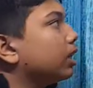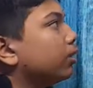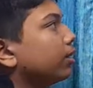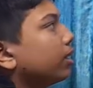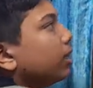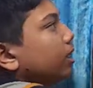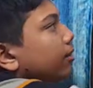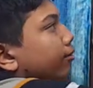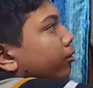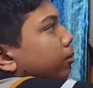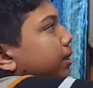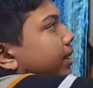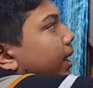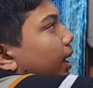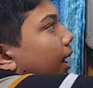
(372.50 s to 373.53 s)
Cuticle, if you
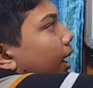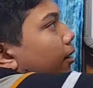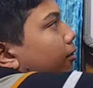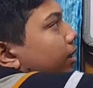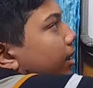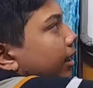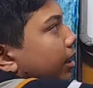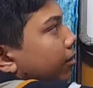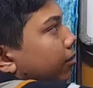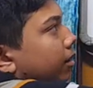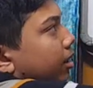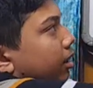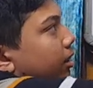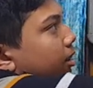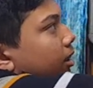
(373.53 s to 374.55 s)
basically have a leaf
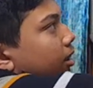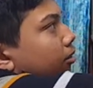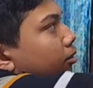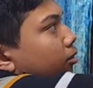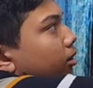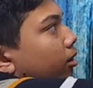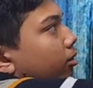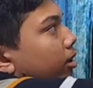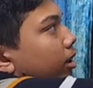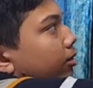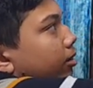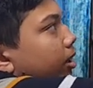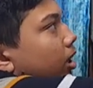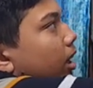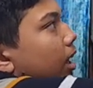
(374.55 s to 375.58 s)
here,
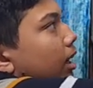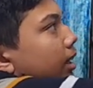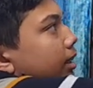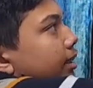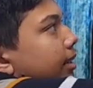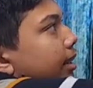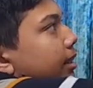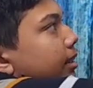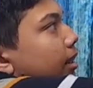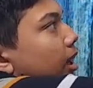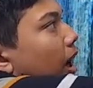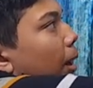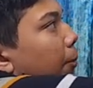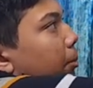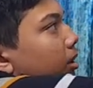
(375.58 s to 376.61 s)
there is an
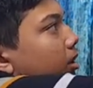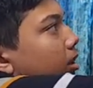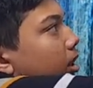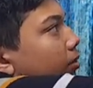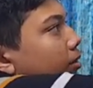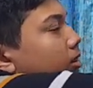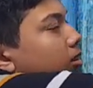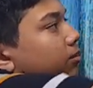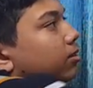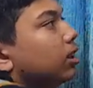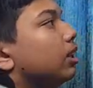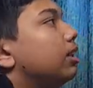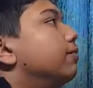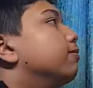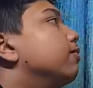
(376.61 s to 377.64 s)
upper surface of the
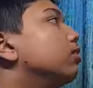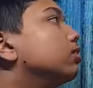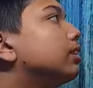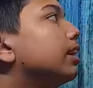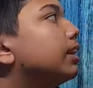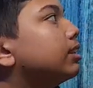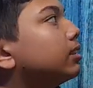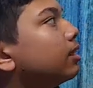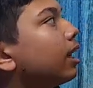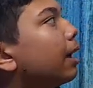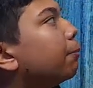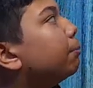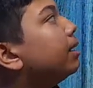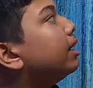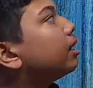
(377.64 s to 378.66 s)
leaf. There is an
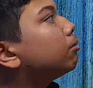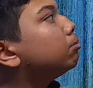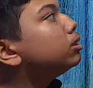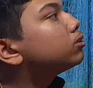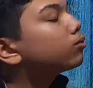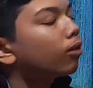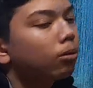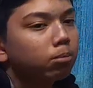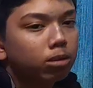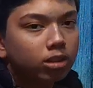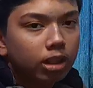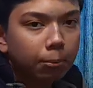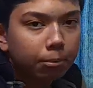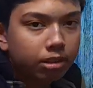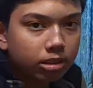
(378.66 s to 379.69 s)
epidermis formed on
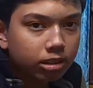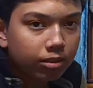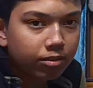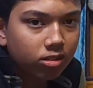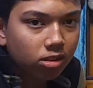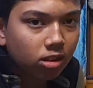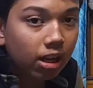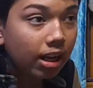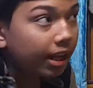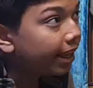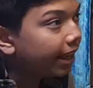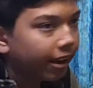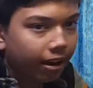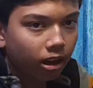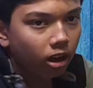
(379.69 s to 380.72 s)
the upper surface, or a
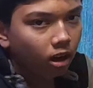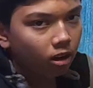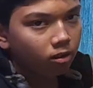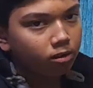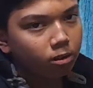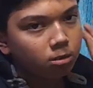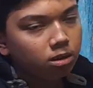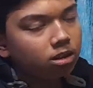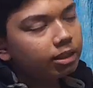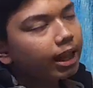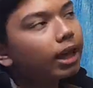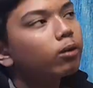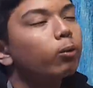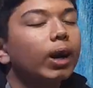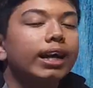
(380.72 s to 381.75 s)
layer formed, a
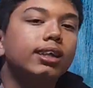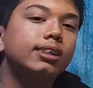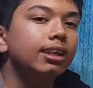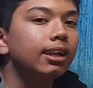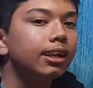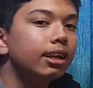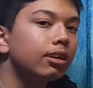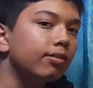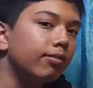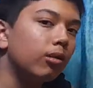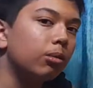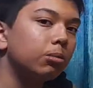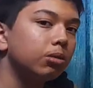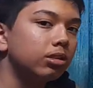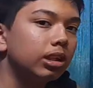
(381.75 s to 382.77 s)
thick waxy layer
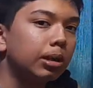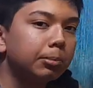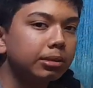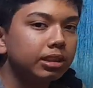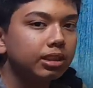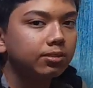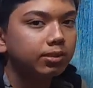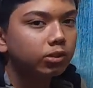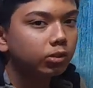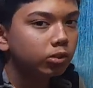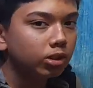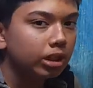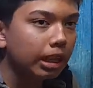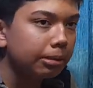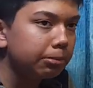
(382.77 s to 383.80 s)
formed on the upper surface,
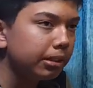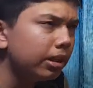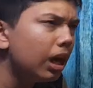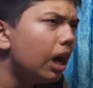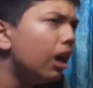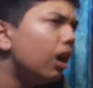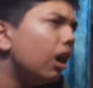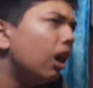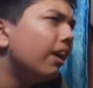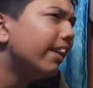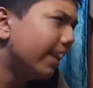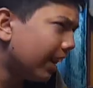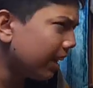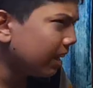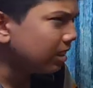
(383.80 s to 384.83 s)
which can be
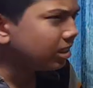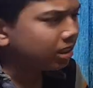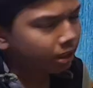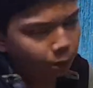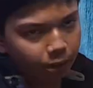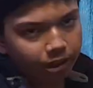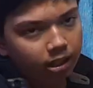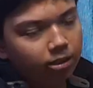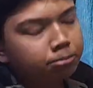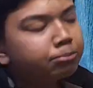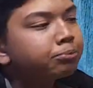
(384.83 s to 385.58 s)
written as cuticle.